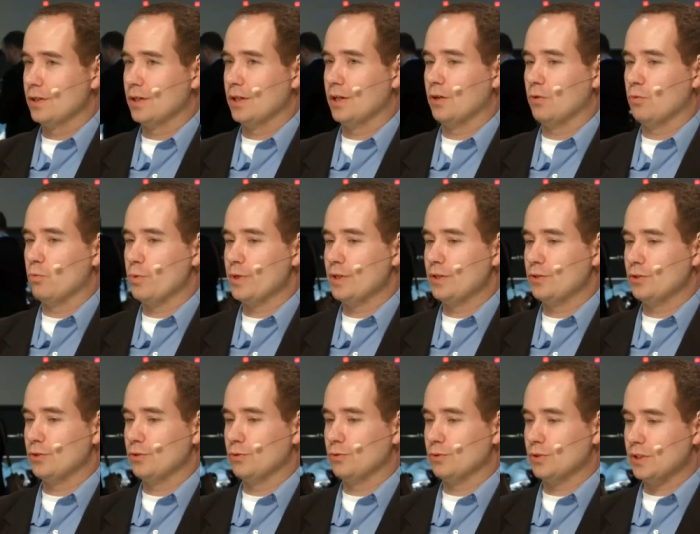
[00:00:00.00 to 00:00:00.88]
uh, we
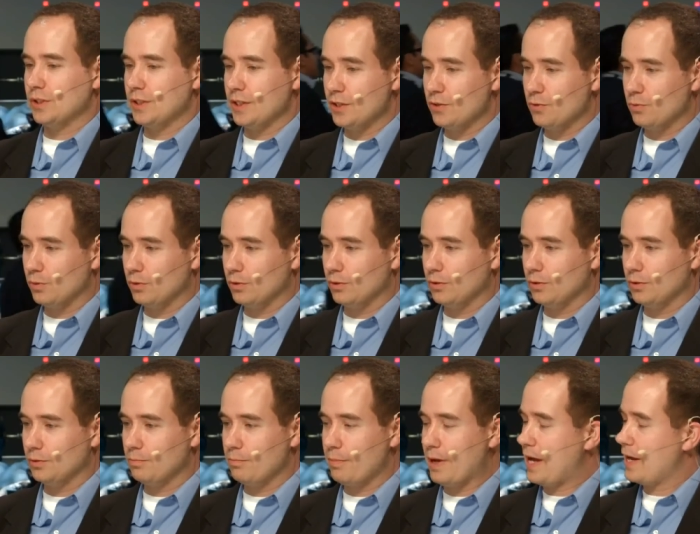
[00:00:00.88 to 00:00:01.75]
do
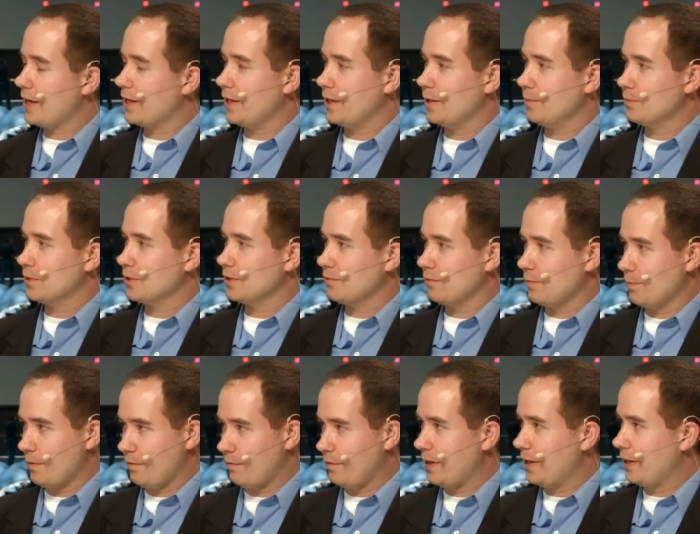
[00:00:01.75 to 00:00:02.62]
SQL backups
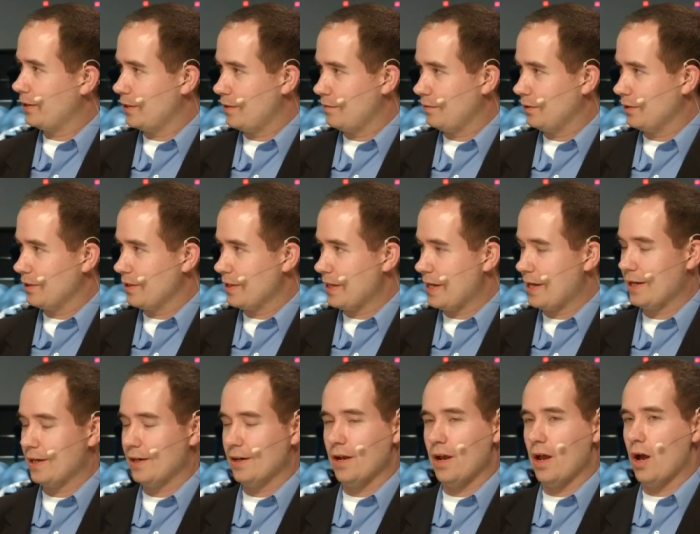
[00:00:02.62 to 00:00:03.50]
from the file level of
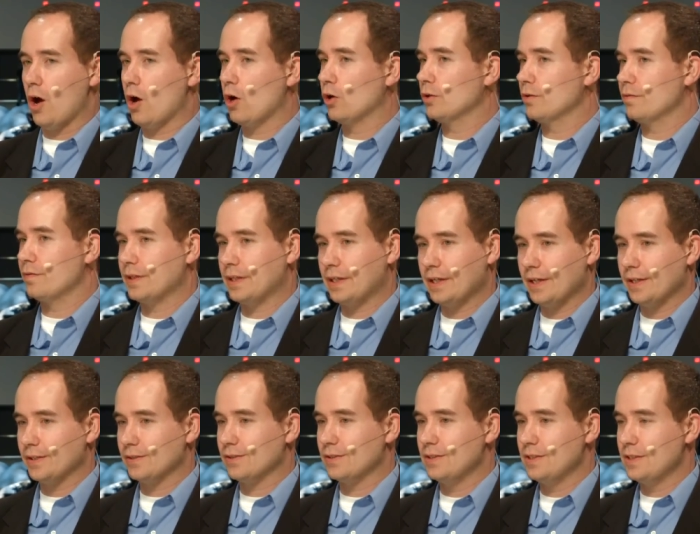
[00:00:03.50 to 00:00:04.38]
that. All of it
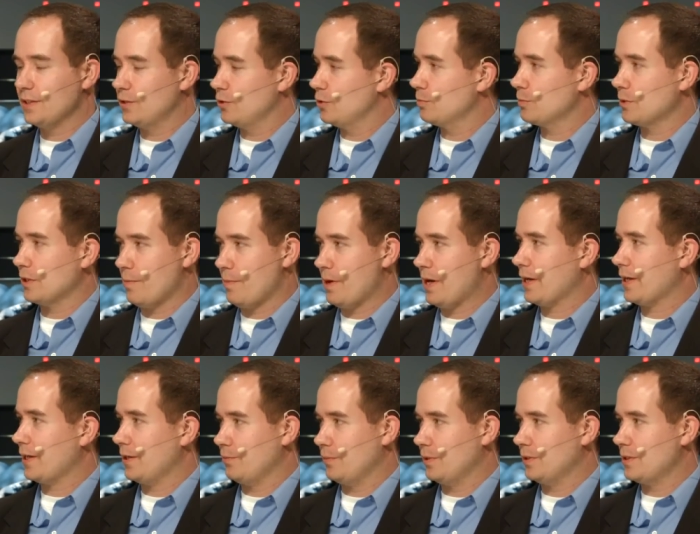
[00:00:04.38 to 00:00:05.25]
gets deduped on the
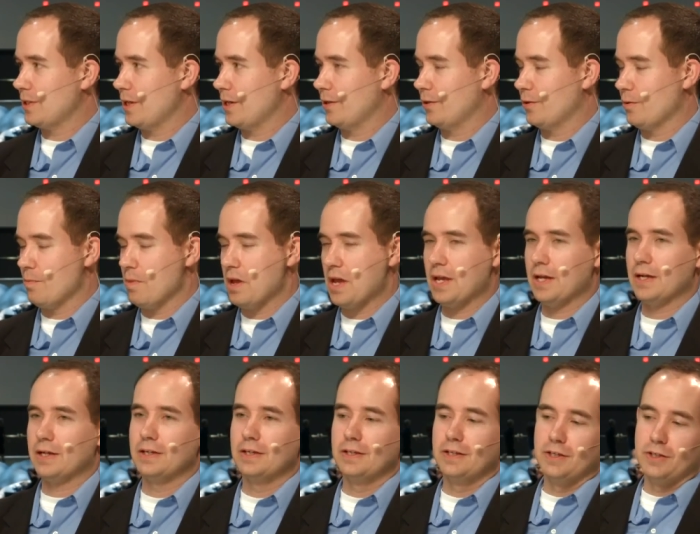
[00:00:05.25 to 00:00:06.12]
backend with data
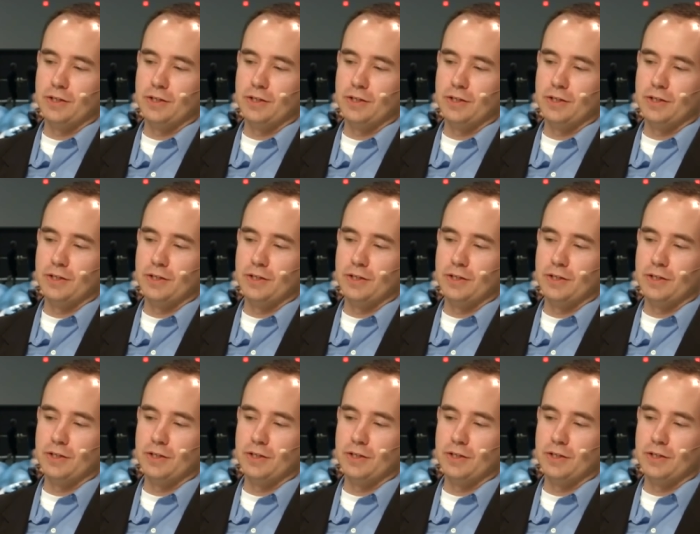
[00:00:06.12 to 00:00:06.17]
domain.